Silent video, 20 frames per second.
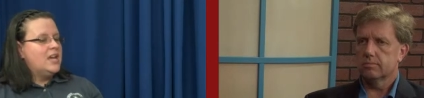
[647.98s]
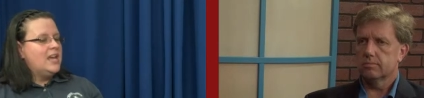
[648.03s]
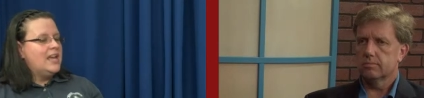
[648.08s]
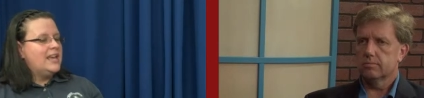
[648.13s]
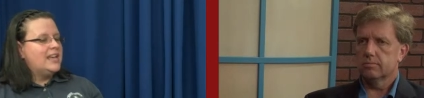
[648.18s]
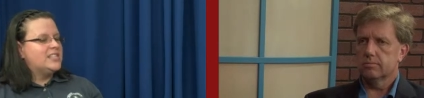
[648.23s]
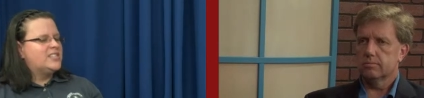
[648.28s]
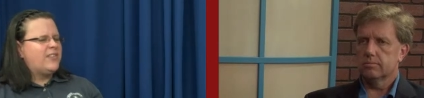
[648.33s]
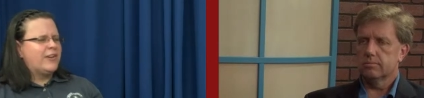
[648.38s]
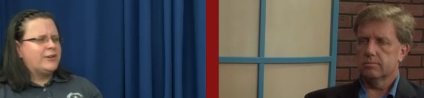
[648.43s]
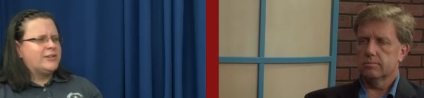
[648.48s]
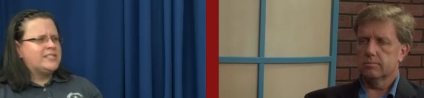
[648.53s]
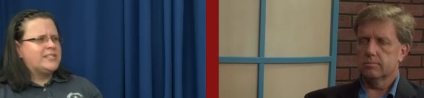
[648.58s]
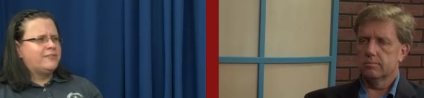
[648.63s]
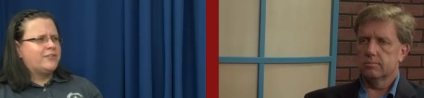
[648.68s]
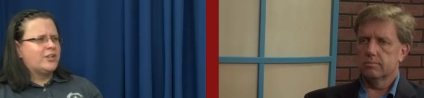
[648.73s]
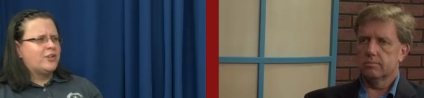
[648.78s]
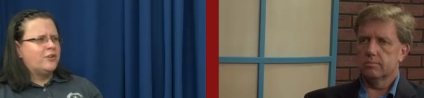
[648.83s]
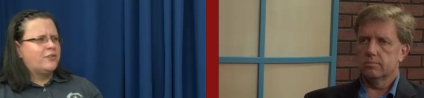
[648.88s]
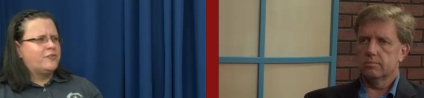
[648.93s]
Speaker 1: It's very
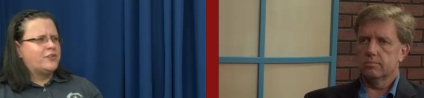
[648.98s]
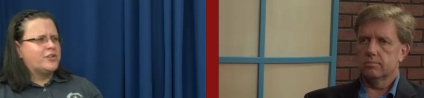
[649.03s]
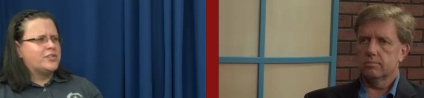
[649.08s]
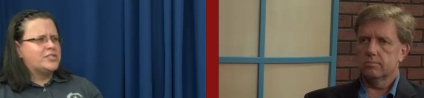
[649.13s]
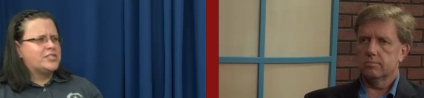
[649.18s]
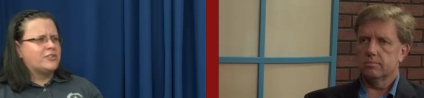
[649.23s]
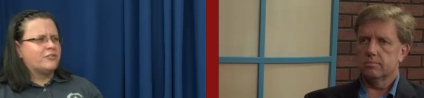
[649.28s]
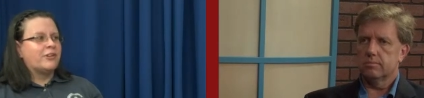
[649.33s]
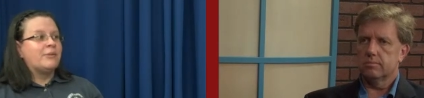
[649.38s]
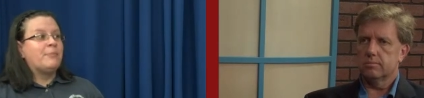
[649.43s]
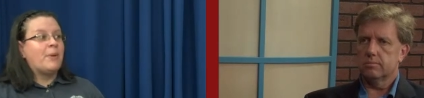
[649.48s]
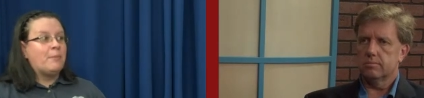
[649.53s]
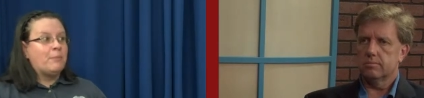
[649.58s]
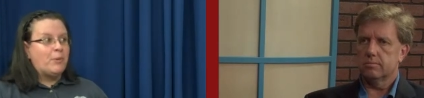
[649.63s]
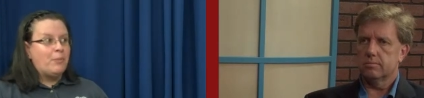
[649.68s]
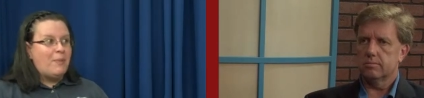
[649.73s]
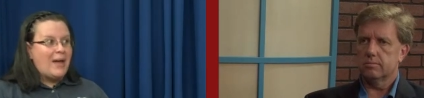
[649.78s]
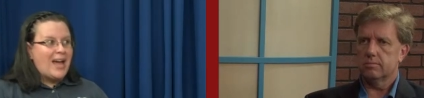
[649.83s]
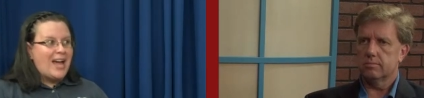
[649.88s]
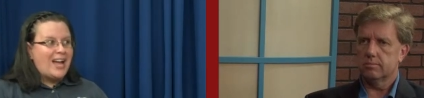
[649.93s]
difficult for us to remember
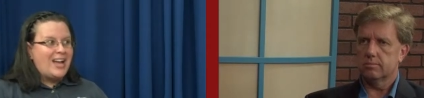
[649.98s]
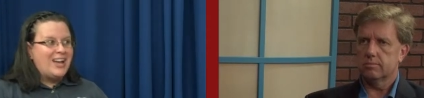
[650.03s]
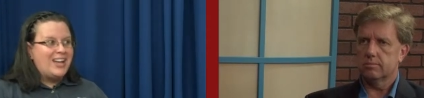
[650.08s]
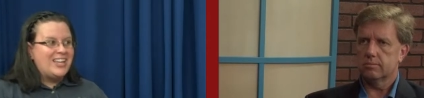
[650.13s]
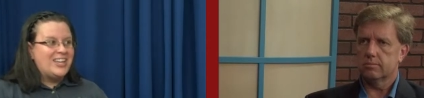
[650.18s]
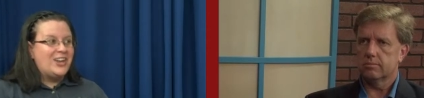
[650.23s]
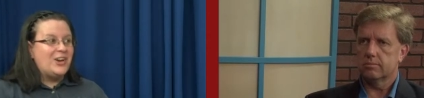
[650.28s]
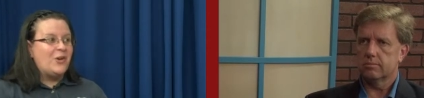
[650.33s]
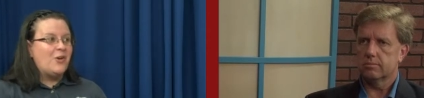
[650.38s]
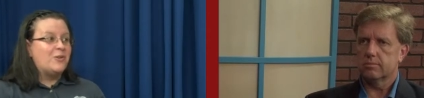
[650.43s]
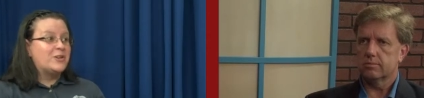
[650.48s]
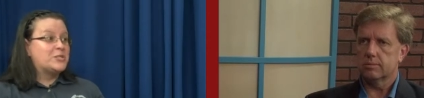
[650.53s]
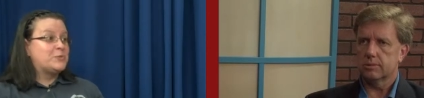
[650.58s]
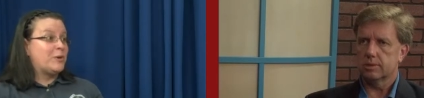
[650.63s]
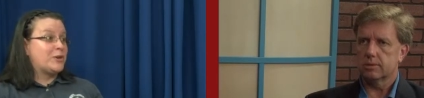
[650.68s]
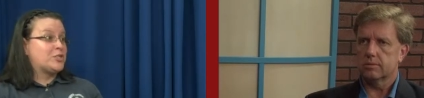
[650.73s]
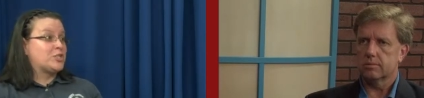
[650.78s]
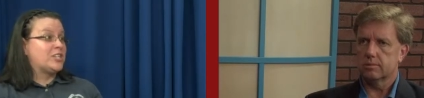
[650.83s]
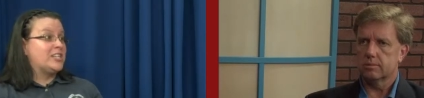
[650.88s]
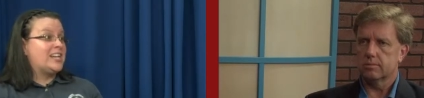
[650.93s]
back, you know,
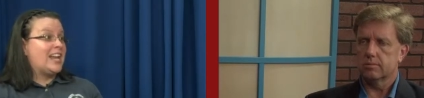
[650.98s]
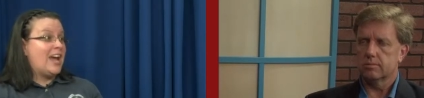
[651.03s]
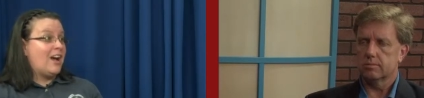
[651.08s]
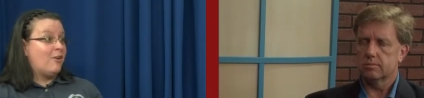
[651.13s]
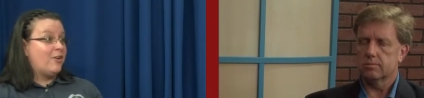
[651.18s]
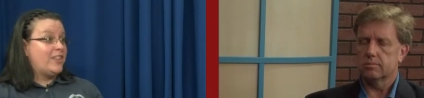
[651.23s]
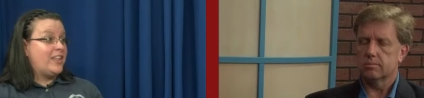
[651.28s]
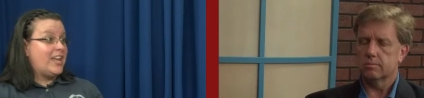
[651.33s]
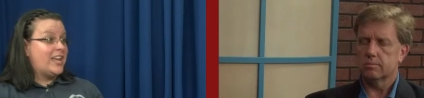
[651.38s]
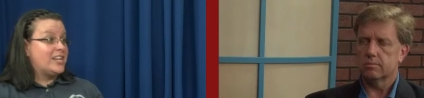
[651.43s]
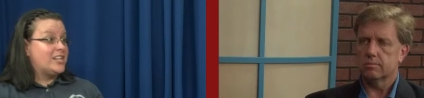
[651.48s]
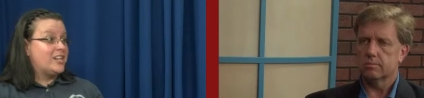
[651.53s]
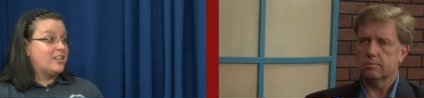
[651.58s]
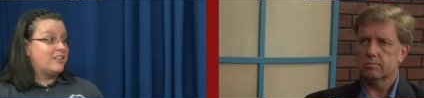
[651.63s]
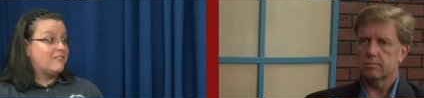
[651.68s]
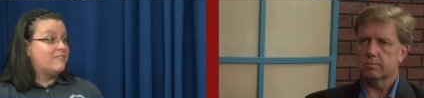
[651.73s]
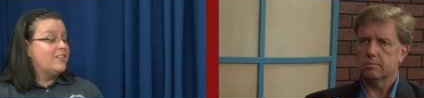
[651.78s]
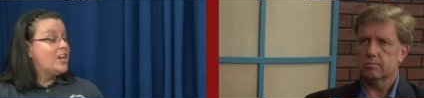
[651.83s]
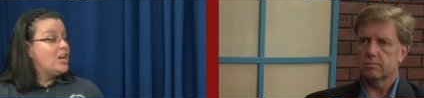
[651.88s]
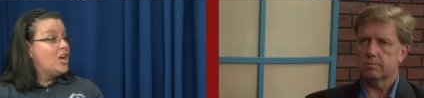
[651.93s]
especially now in the age
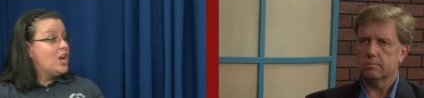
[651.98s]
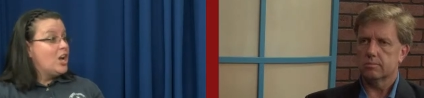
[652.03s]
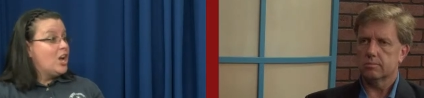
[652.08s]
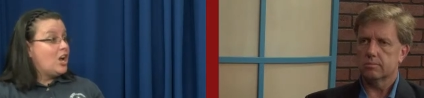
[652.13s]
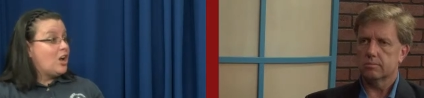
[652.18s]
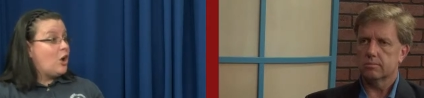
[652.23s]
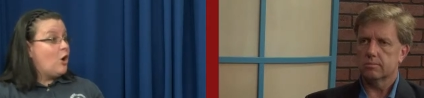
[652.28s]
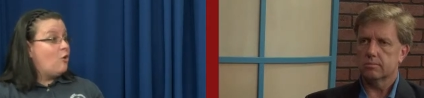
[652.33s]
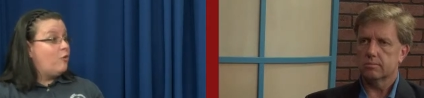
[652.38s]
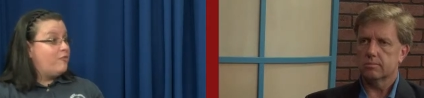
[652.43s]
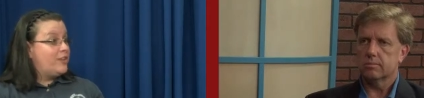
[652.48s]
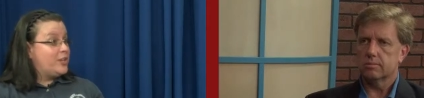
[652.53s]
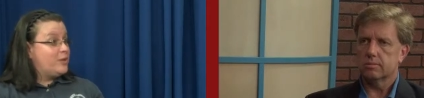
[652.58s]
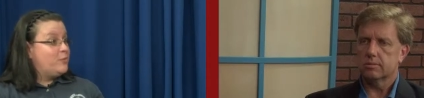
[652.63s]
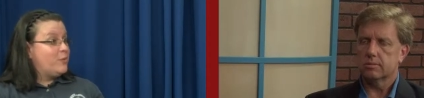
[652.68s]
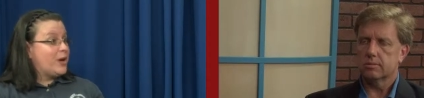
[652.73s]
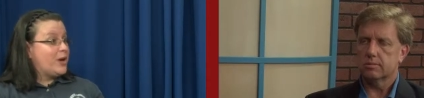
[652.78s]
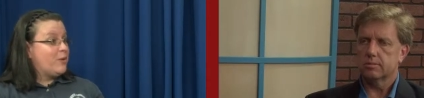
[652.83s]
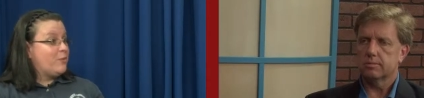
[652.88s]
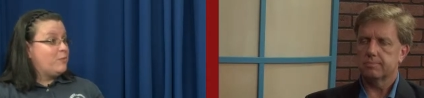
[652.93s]
of COVID,
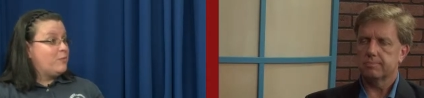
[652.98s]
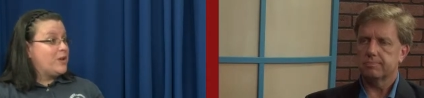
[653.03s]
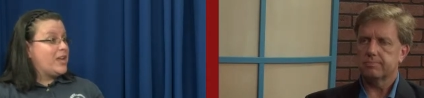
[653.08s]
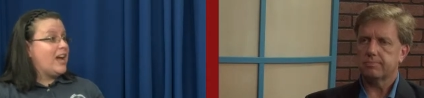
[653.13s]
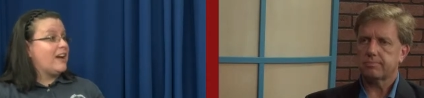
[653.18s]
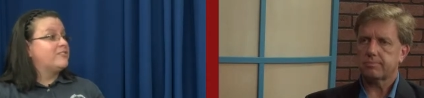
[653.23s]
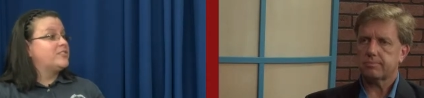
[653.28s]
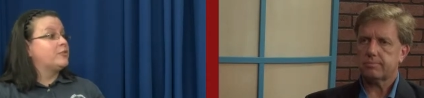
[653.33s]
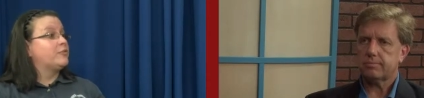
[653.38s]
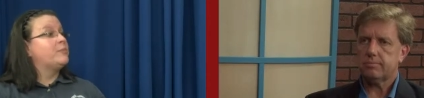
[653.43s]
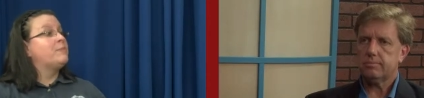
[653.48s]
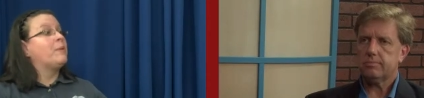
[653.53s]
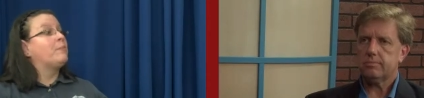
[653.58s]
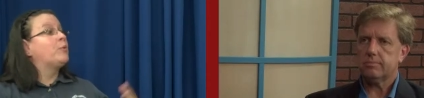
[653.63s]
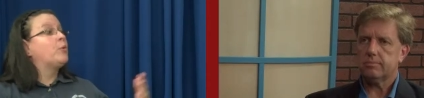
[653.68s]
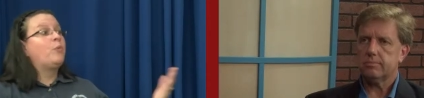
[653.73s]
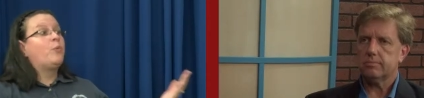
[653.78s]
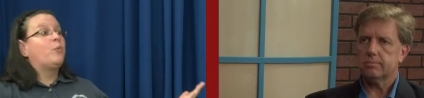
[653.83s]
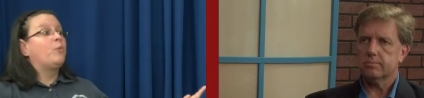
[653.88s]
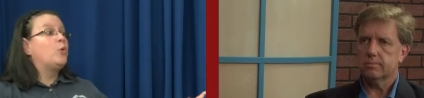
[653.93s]
where we have to
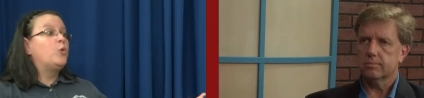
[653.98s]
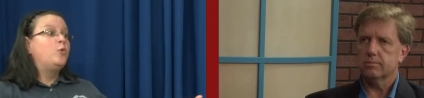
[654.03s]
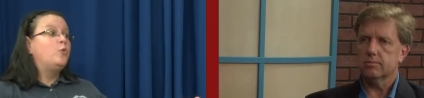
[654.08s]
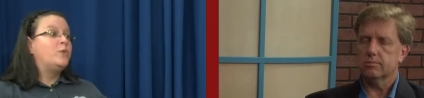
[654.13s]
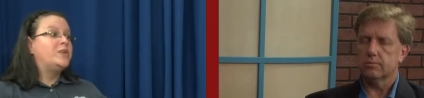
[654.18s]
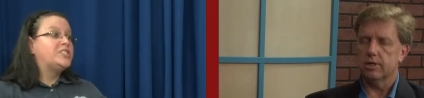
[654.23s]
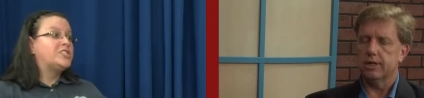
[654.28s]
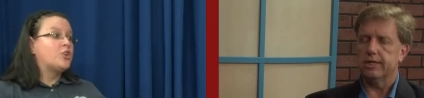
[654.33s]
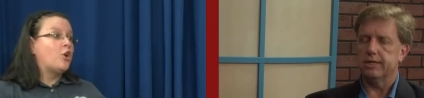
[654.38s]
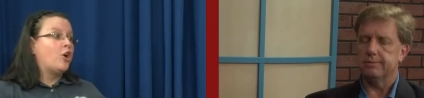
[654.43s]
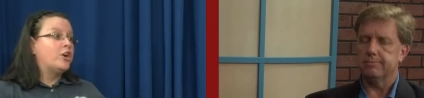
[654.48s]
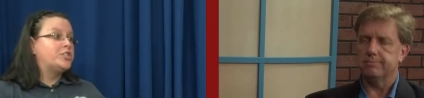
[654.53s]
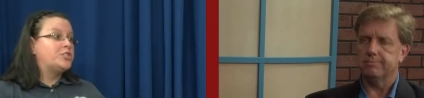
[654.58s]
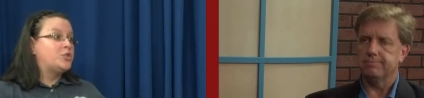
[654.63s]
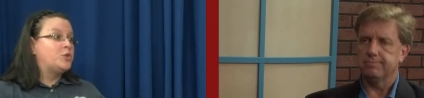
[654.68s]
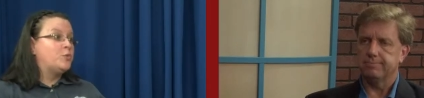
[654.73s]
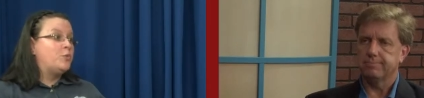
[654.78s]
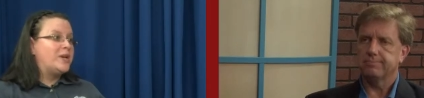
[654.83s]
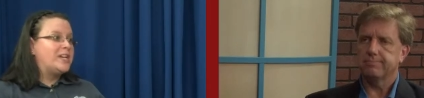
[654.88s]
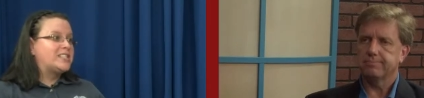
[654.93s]
remember who we right. saw
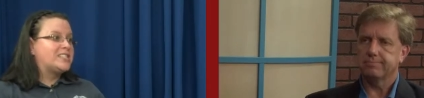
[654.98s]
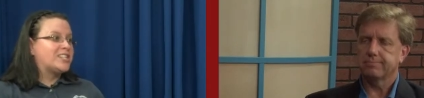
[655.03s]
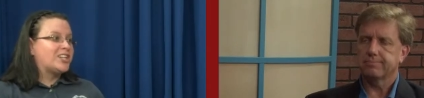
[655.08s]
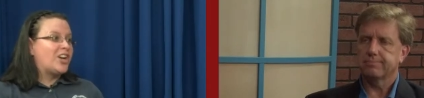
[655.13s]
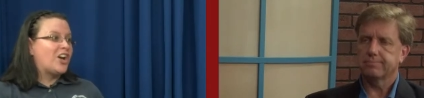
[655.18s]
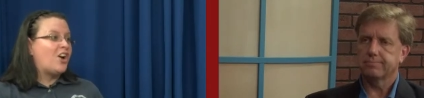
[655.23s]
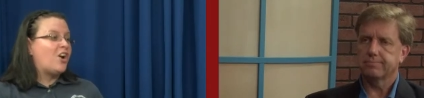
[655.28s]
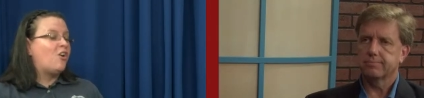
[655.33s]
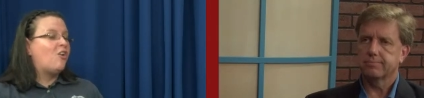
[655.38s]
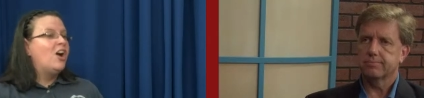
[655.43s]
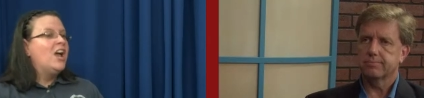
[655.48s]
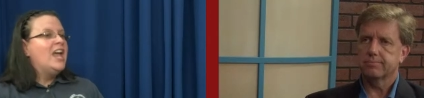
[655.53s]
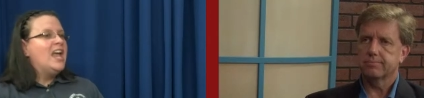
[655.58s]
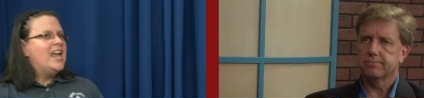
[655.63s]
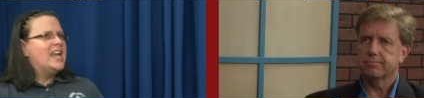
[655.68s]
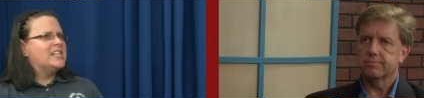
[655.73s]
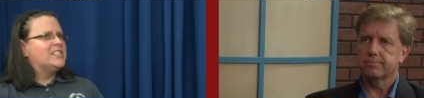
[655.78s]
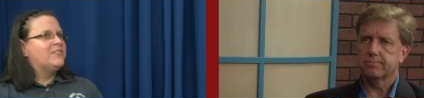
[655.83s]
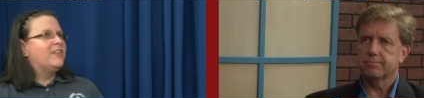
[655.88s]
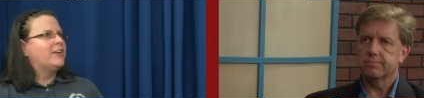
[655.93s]
two weeks ago,
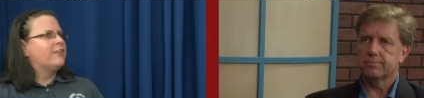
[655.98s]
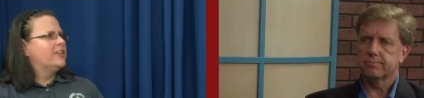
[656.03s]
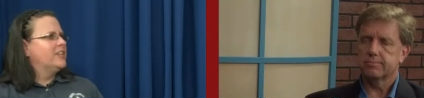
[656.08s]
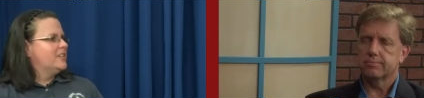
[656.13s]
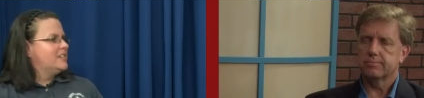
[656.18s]
it's very